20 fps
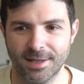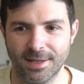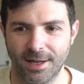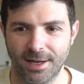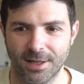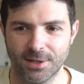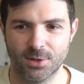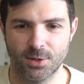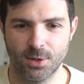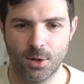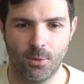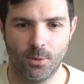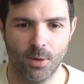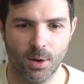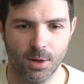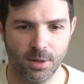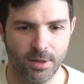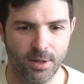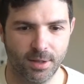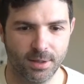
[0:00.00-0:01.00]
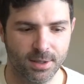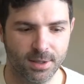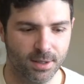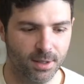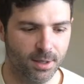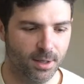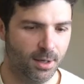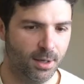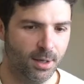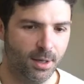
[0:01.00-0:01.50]
and it's so worth it.
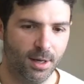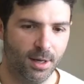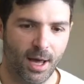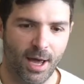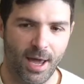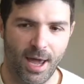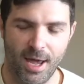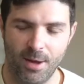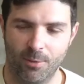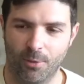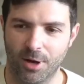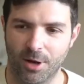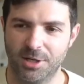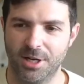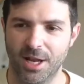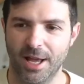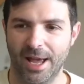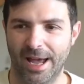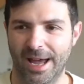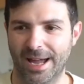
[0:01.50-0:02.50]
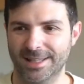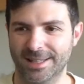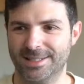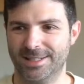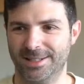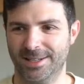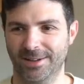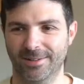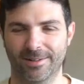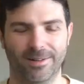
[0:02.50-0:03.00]
I hate watching ads,
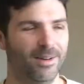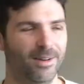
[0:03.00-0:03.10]
too.